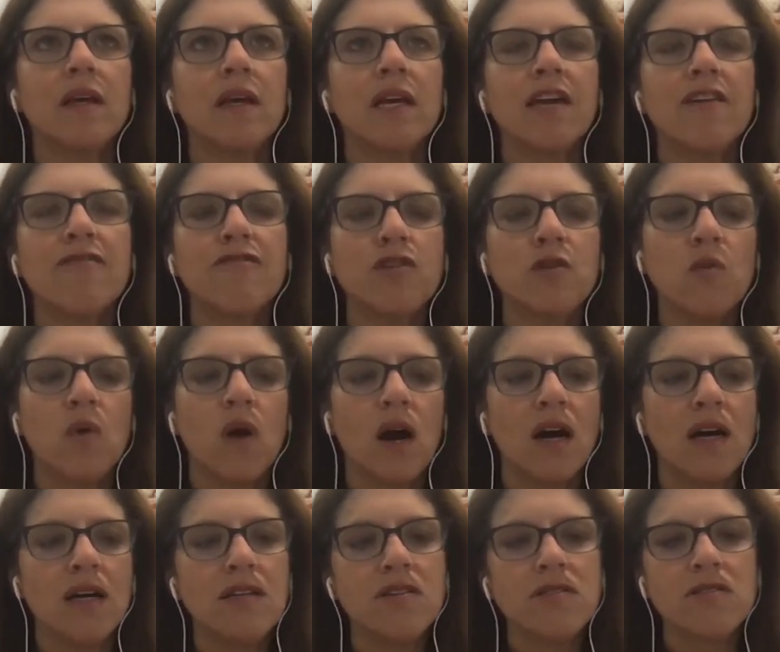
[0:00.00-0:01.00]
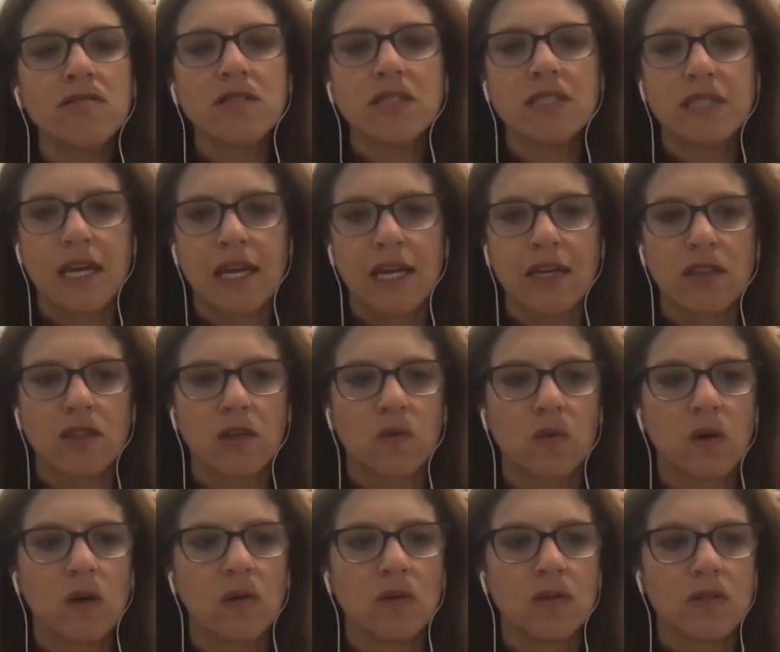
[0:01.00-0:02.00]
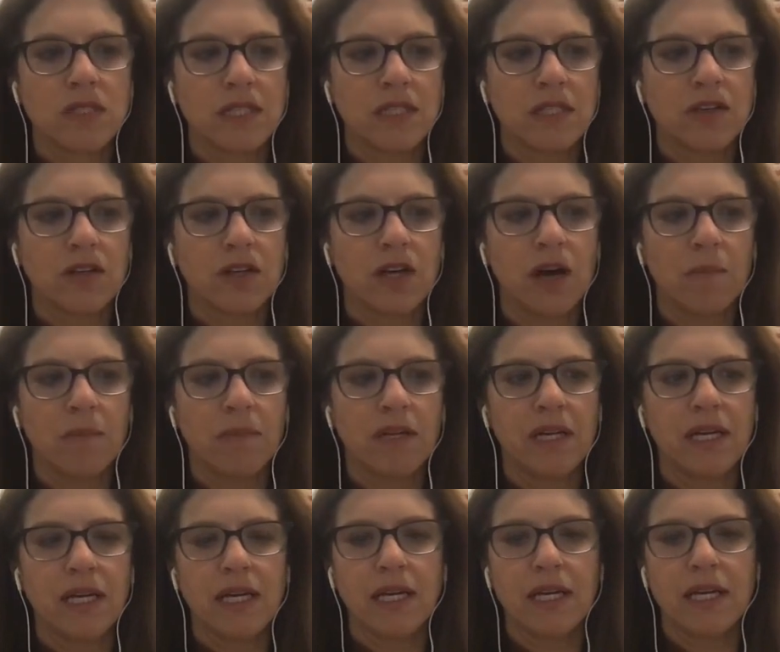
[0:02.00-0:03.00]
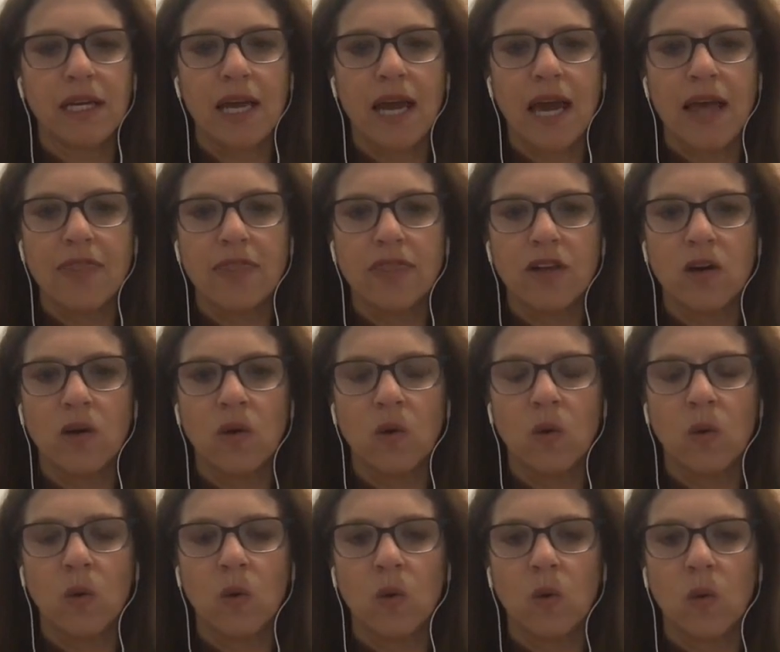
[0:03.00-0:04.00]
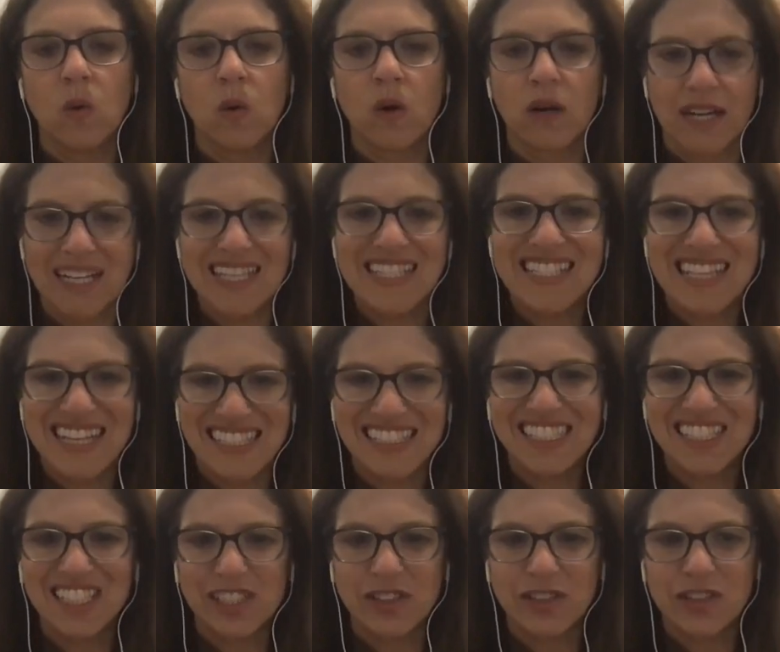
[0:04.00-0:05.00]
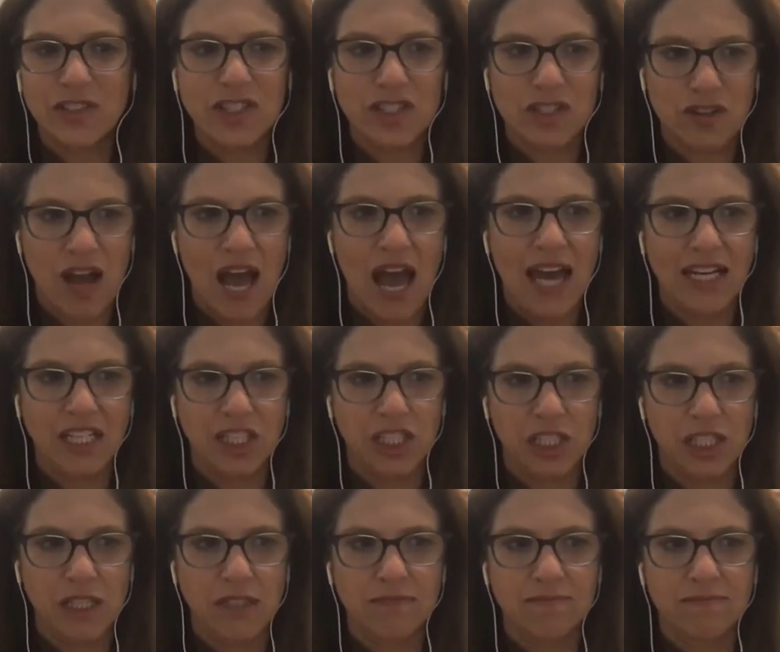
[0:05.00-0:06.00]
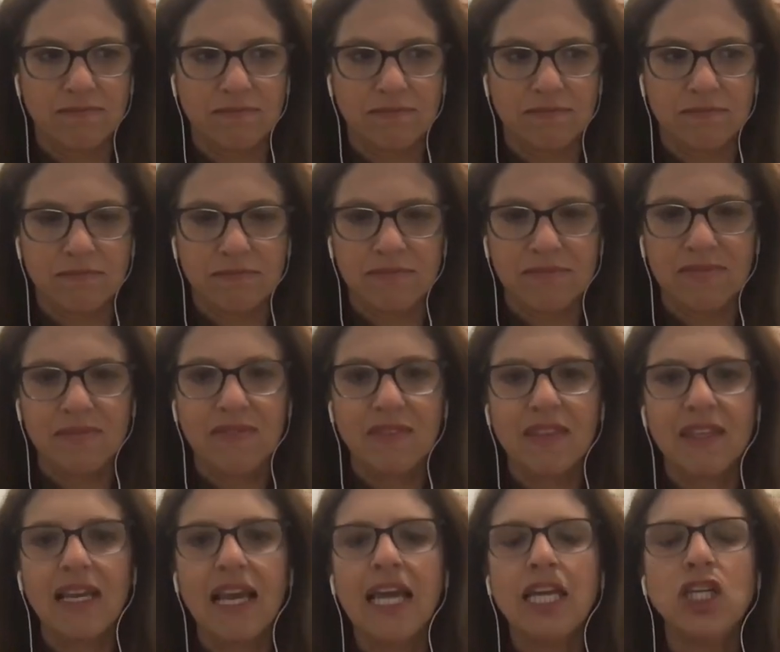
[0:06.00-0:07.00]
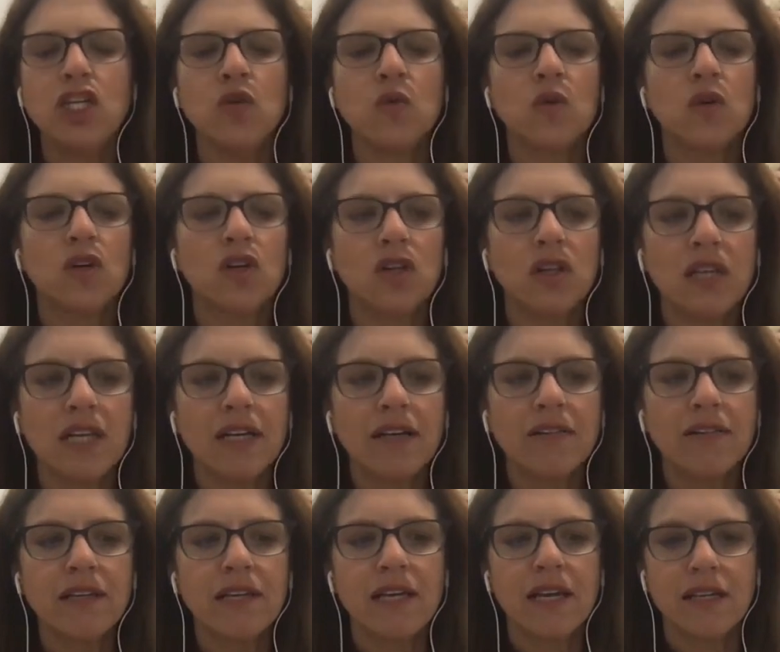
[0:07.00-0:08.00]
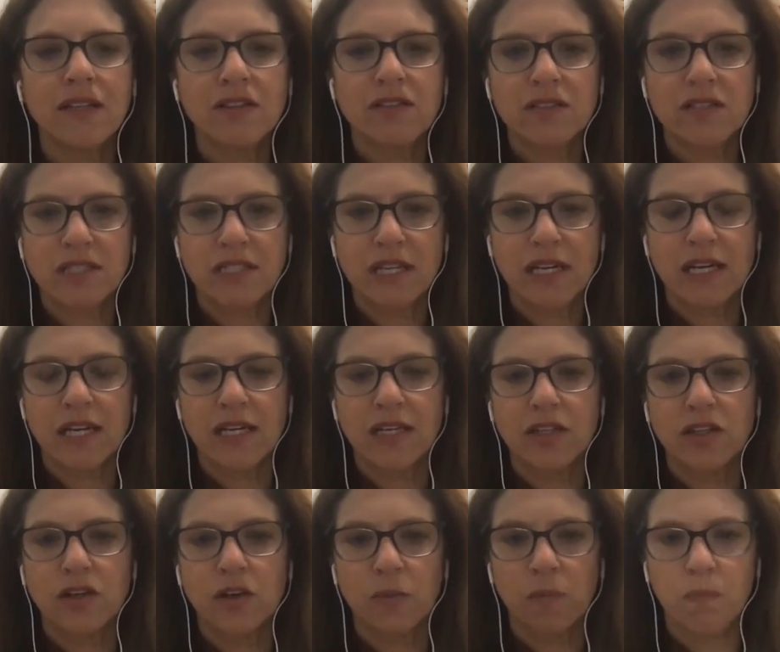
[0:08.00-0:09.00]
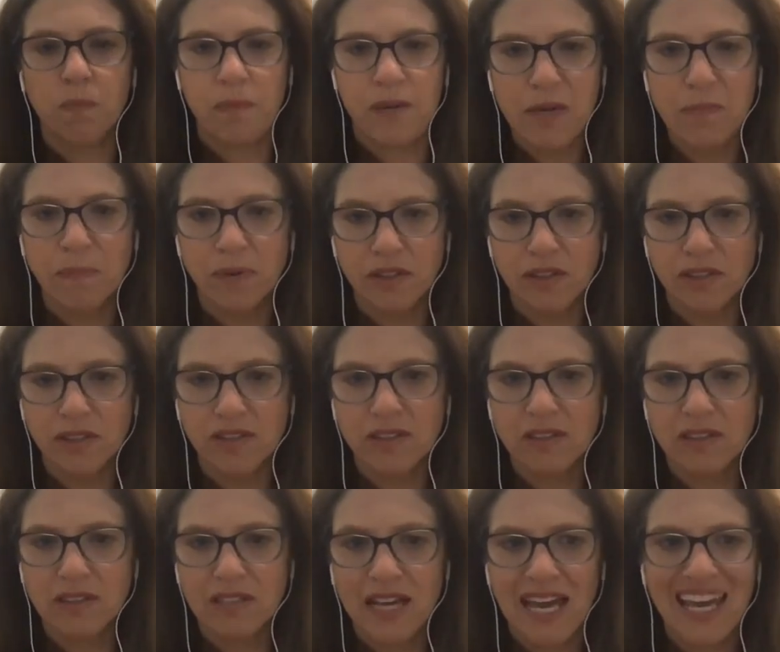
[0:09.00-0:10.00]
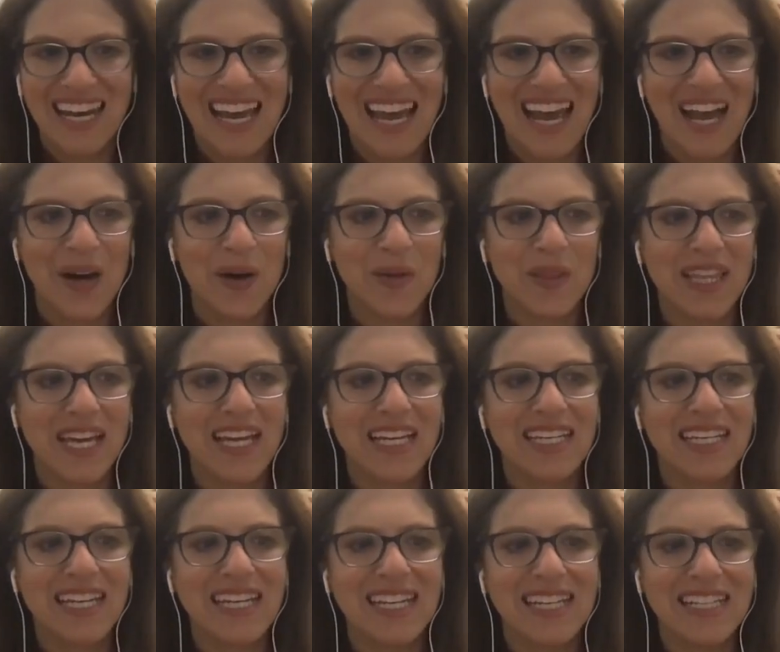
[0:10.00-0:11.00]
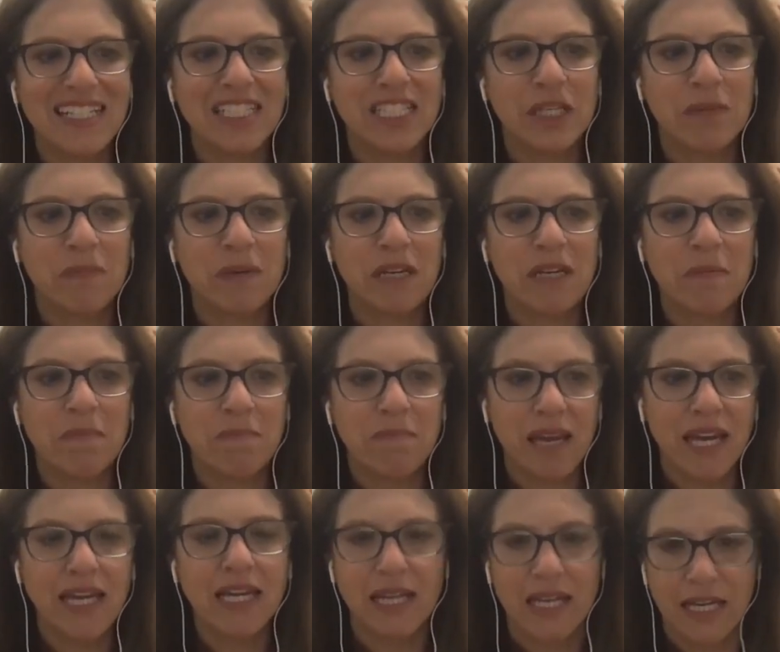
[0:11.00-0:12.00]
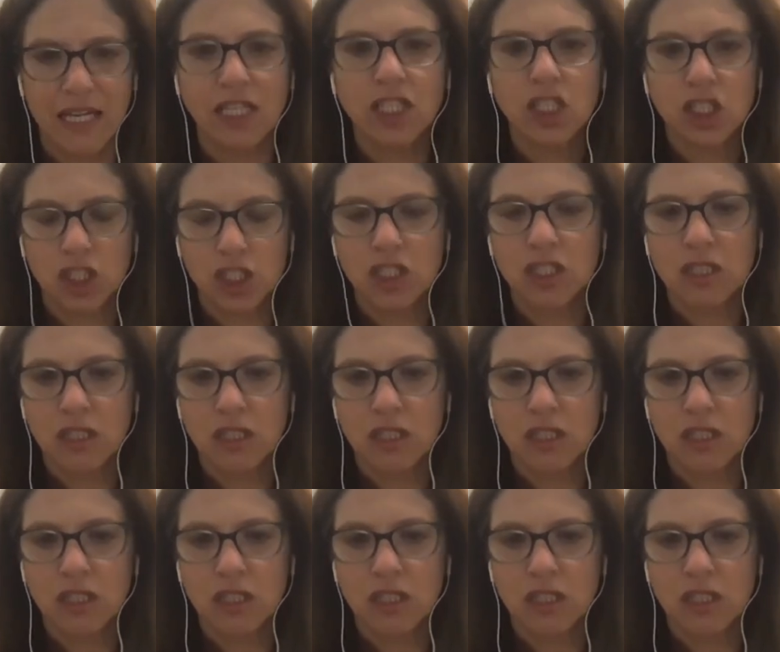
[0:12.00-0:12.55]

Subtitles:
if you understand the roles in your company and the organizational strategy, and you clearly understand your people and how they need to be managed,